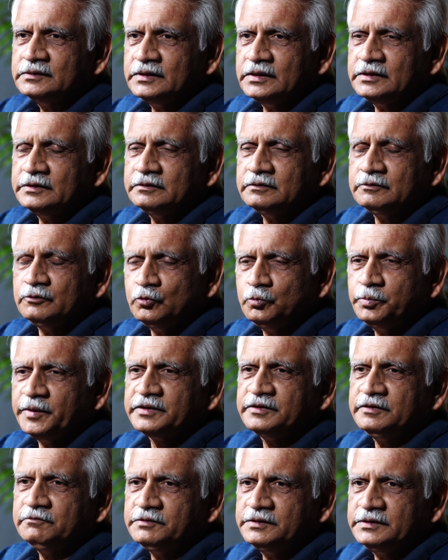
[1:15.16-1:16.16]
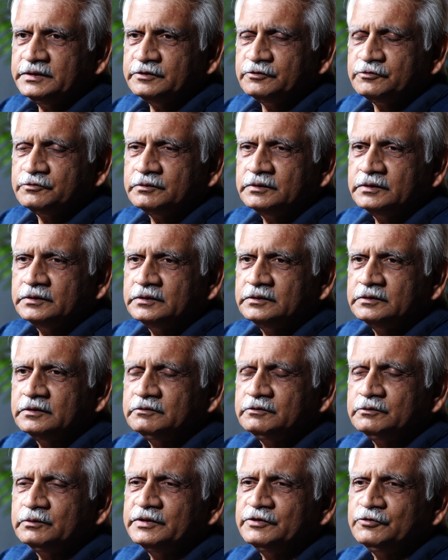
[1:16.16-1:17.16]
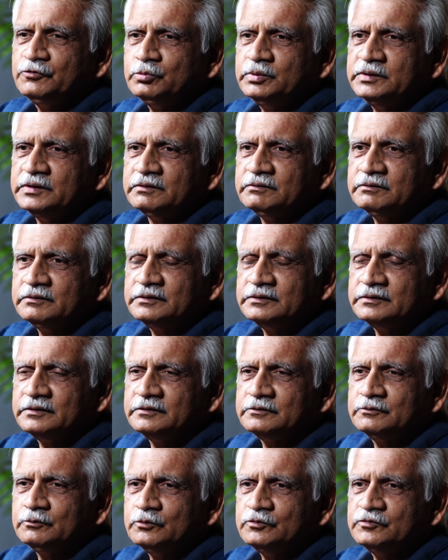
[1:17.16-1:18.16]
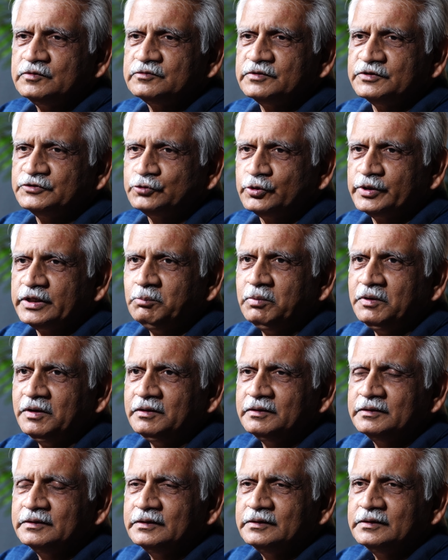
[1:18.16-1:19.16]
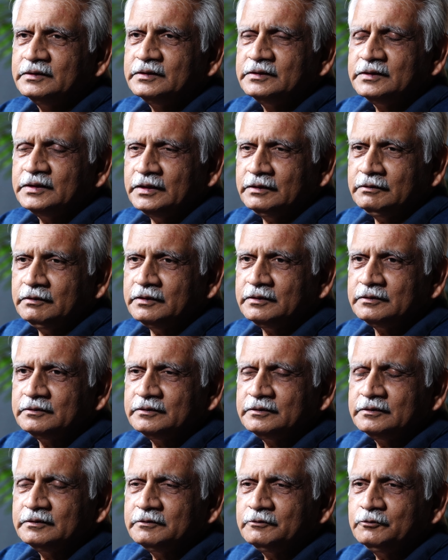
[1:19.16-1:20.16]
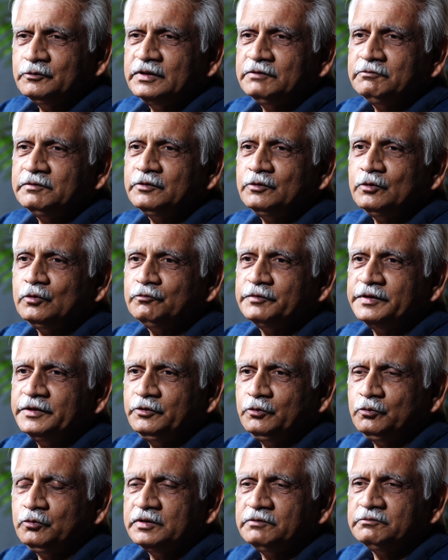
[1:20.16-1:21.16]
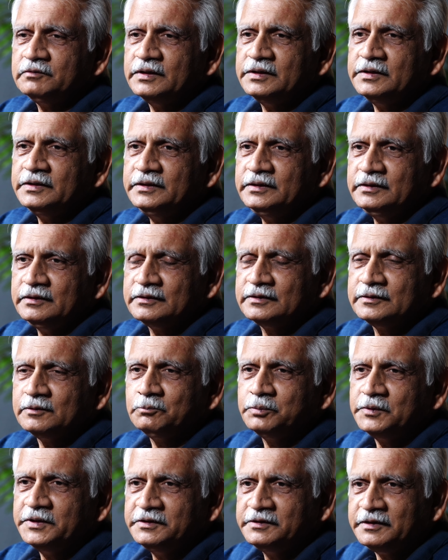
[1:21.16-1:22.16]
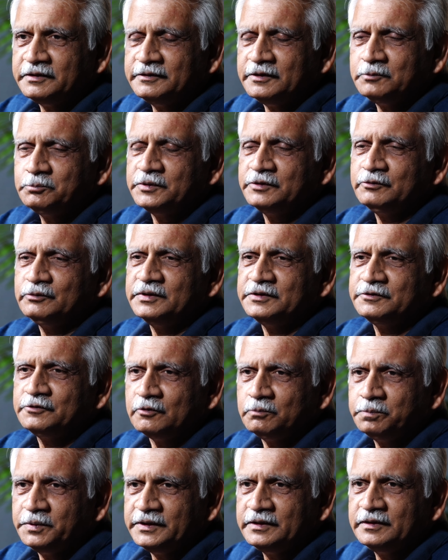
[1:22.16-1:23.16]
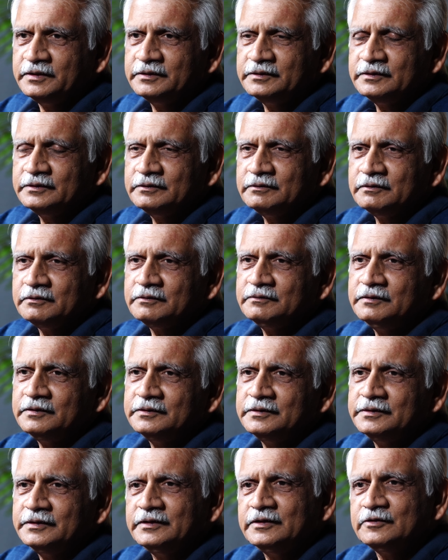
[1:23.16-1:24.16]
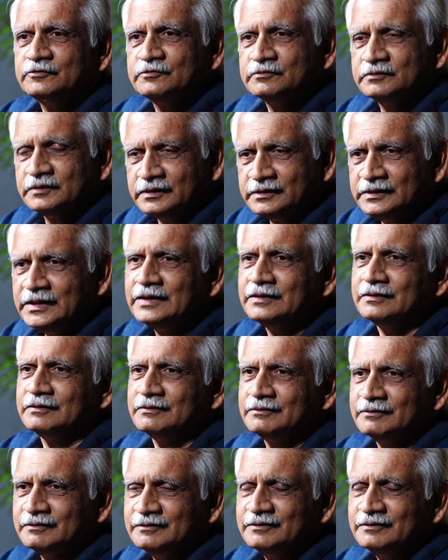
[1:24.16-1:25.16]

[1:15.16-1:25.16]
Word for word: and group activities to ensure the course is enjoyable and uh, you never know when you have already completed that particular topic or the learning is done.